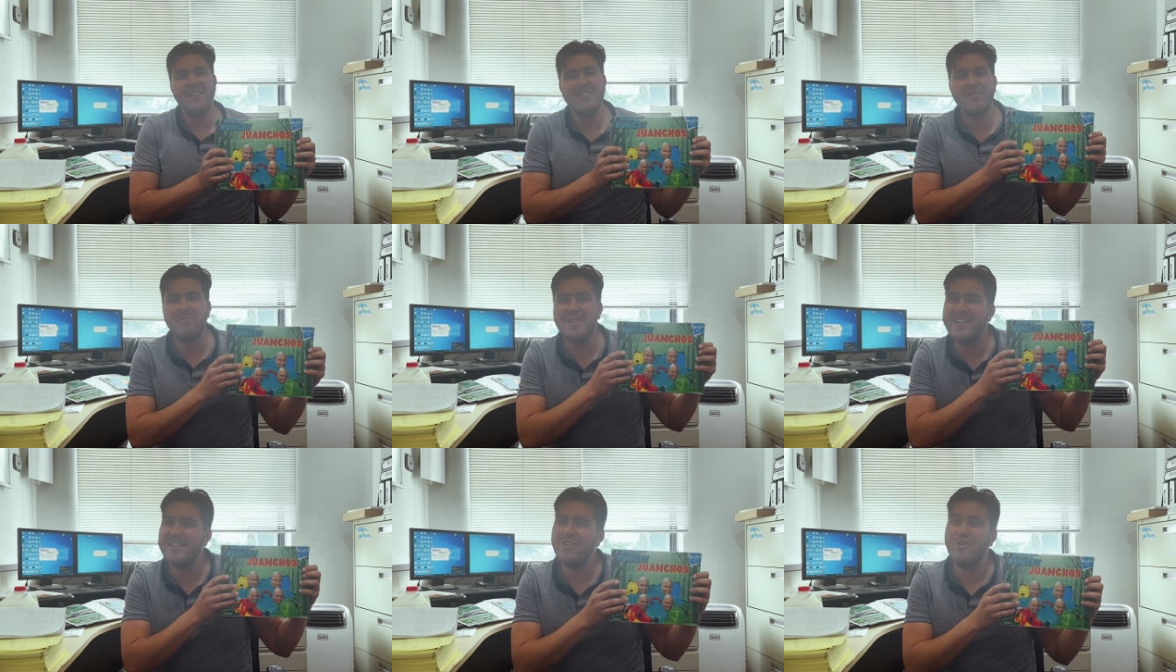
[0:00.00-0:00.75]
A little
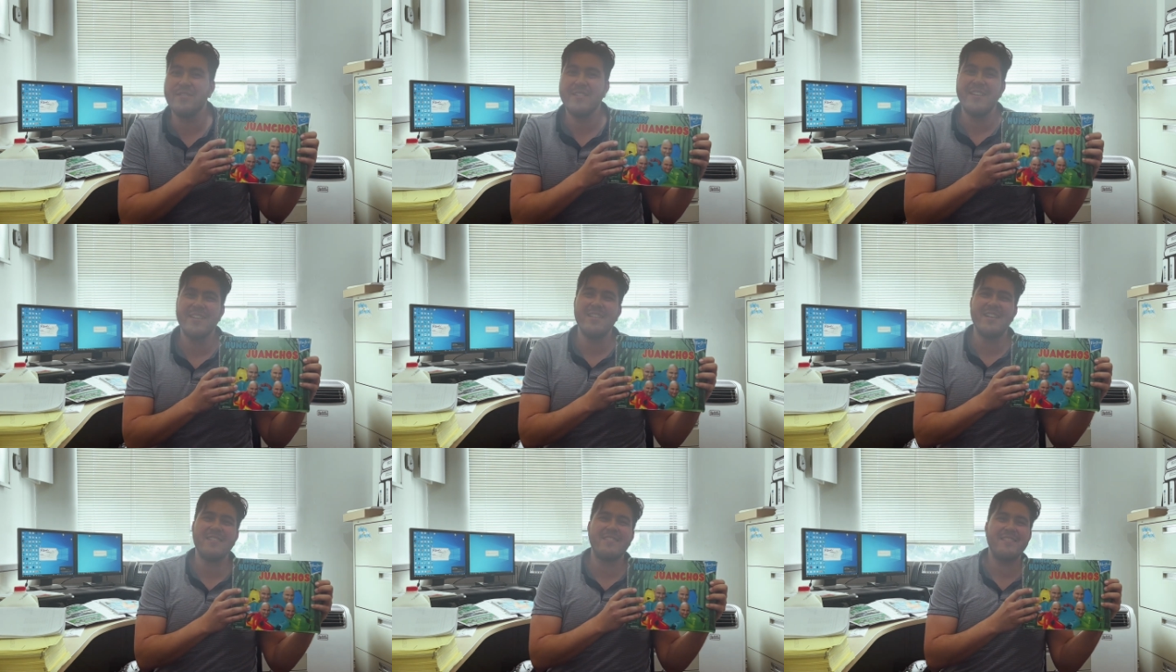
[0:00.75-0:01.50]
play on an all-time
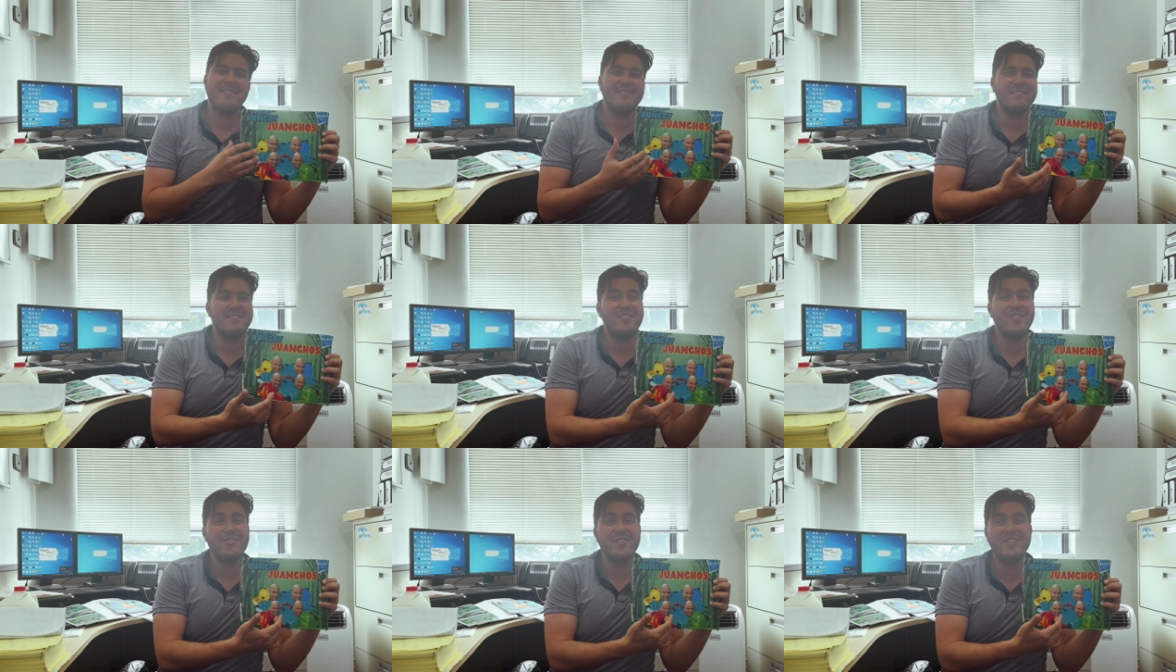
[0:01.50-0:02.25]
classic,
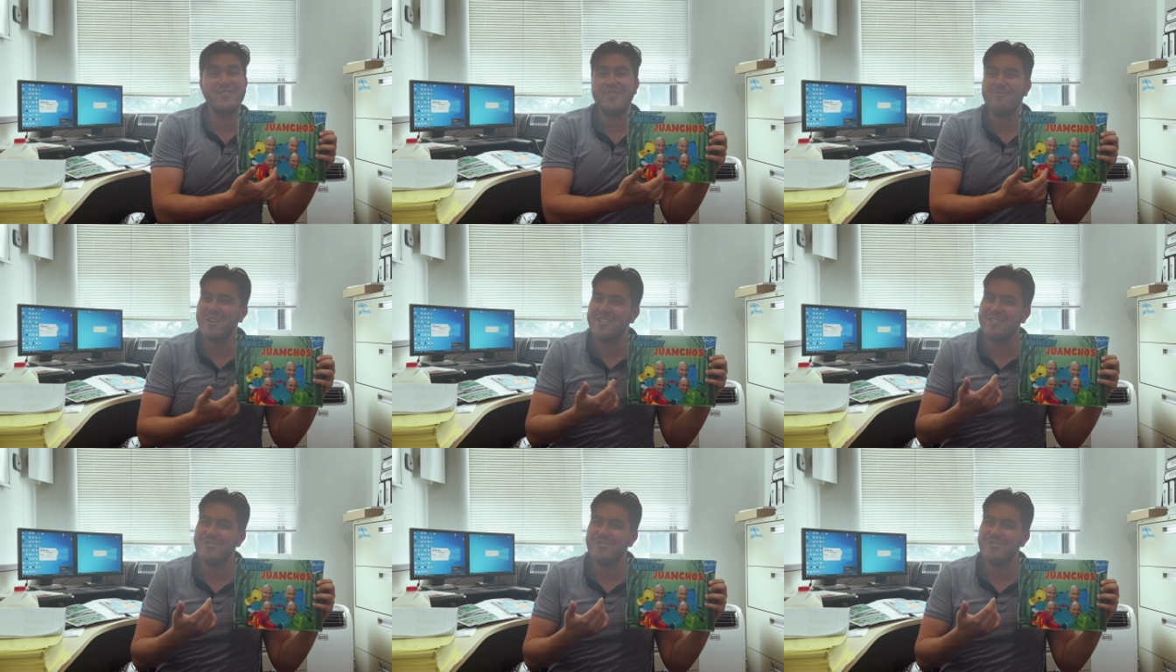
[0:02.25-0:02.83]
Hungry Hungry Wine